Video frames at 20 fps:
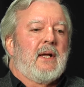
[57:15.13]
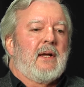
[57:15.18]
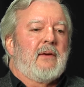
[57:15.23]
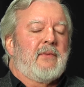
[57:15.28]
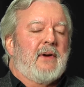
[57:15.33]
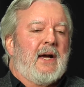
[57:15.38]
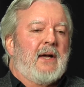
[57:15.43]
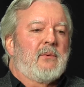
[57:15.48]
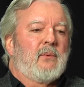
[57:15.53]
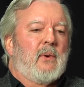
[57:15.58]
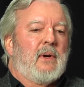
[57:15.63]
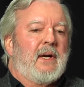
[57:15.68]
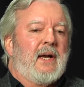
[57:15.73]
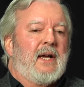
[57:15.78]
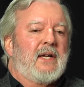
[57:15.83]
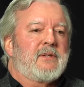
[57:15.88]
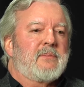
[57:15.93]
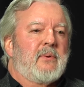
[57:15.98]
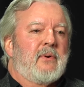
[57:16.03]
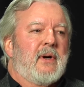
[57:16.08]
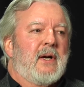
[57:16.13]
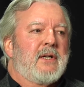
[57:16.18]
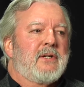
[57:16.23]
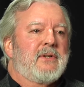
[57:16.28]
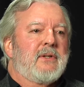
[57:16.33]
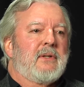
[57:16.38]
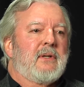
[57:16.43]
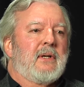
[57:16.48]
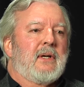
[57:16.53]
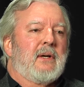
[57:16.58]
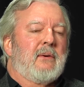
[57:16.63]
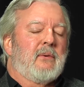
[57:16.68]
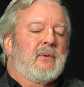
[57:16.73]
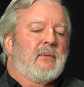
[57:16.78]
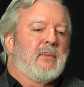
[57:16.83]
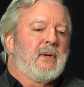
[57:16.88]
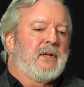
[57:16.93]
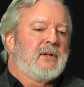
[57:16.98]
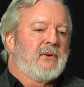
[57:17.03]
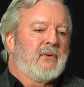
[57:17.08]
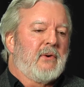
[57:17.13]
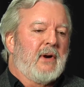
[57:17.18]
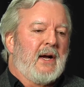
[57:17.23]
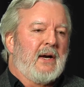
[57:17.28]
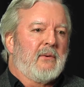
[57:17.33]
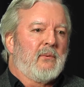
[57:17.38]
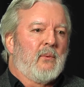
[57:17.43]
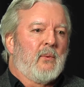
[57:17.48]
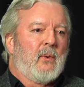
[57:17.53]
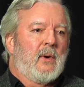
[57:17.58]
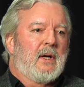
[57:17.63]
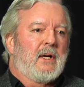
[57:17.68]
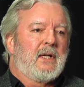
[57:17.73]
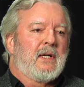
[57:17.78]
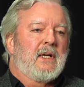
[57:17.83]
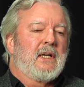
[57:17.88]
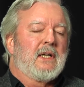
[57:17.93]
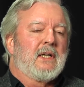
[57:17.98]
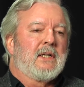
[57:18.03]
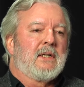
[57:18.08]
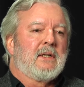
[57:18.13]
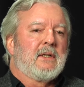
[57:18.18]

if I had one aspiration, it would be to write one